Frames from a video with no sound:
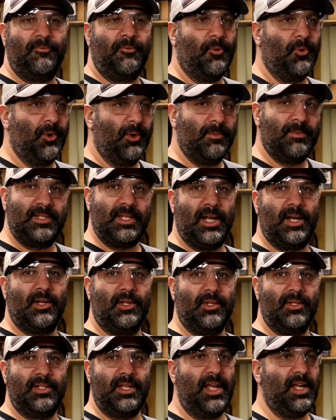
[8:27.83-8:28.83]
in forums that
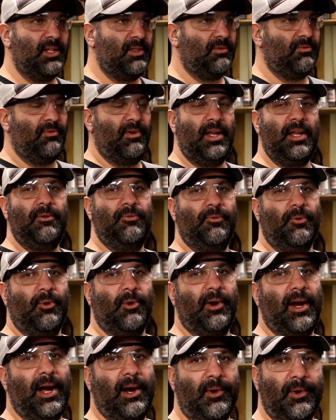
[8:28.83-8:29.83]
it'll take
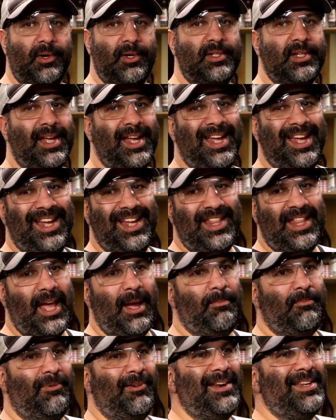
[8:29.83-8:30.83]
3-4 hours,
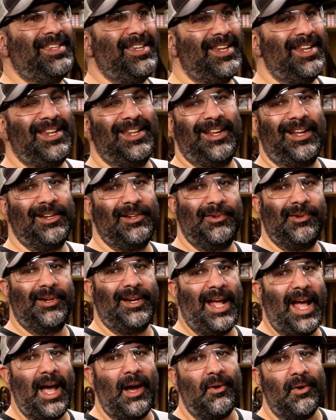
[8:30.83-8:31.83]
that printed in under
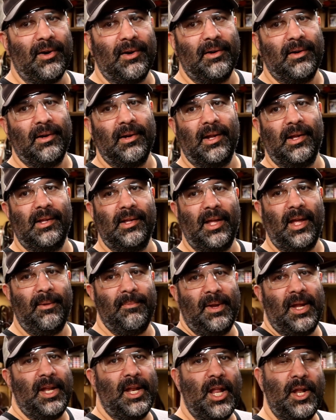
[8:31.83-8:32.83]
an hour. I
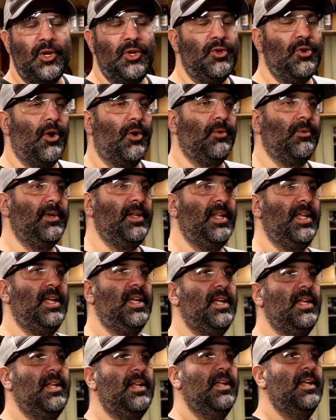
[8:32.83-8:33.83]
mean, and you don't
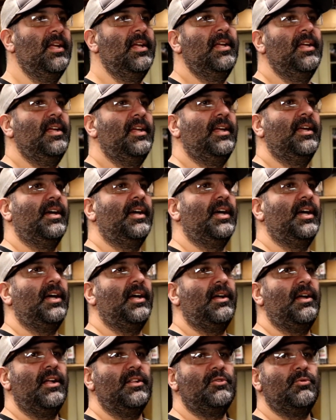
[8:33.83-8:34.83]
need
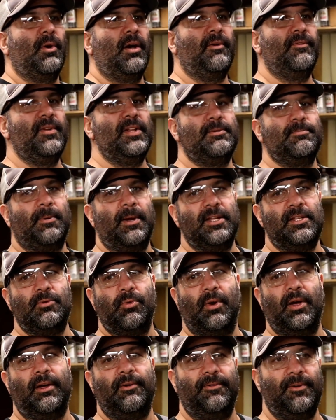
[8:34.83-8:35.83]
a 12-inch by
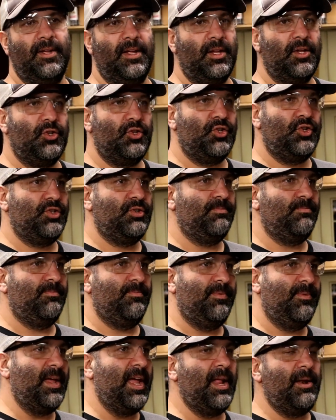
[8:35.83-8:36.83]
12-inch
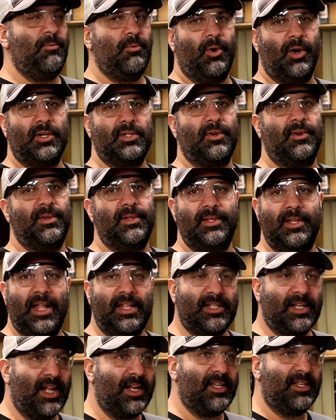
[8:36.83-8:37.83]
bed works.
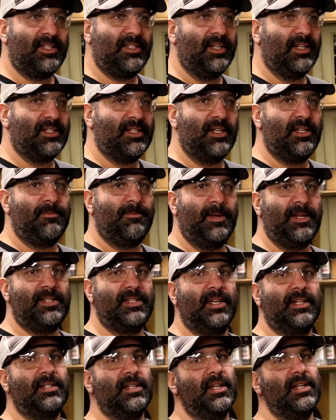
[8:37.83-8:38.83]
That's got a 6-inch by
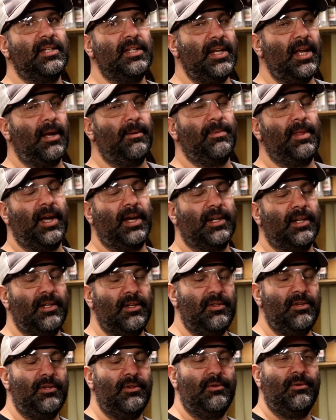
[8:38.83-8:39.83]
6-inch. Yeah, I'm not
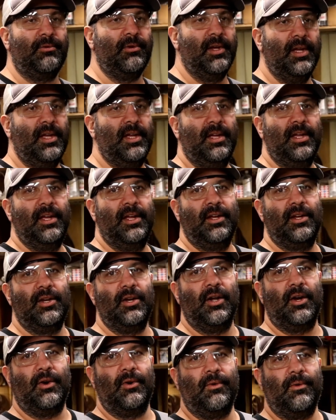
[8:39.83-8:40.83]
going to do,
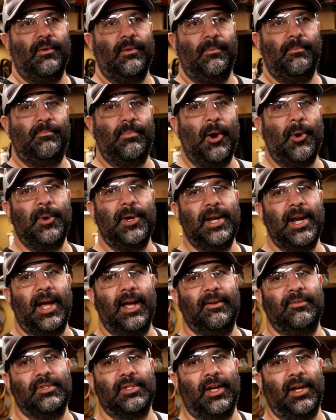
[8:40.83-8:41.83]
you know, Bowie
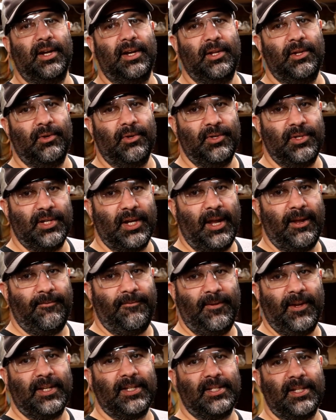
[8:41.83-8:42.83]
knives on it or
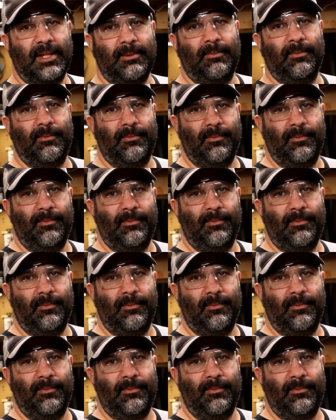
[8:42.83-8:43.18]
giant fixed